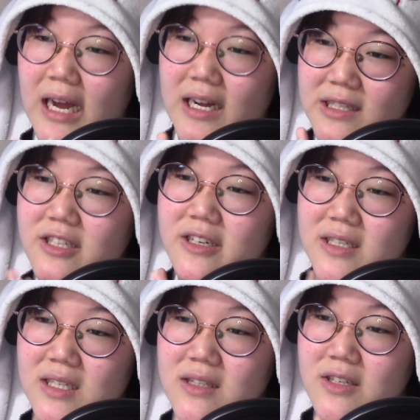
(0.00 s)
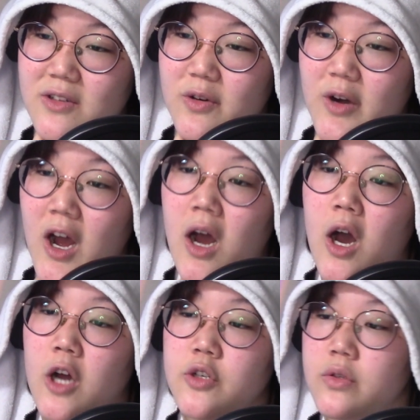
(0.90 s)
Hunter x Hunter or
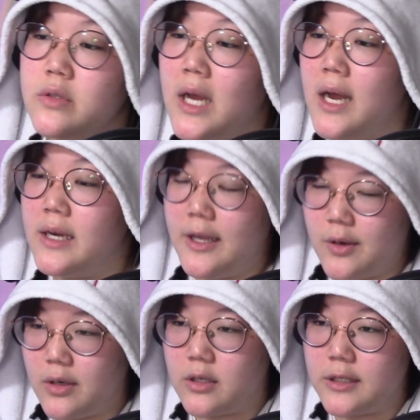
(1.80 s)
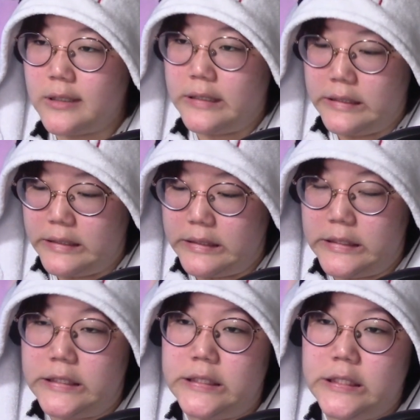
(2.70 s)
Nurarihyon.
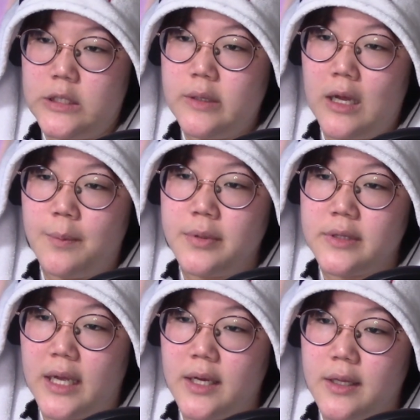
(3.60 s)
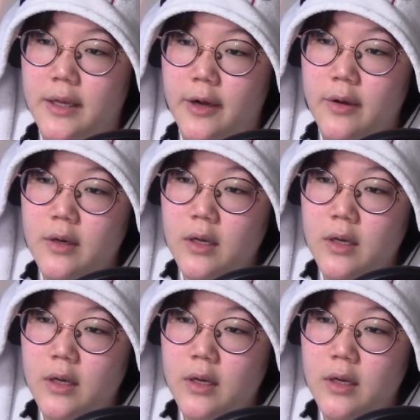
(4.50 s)
You know, I'll put that in there.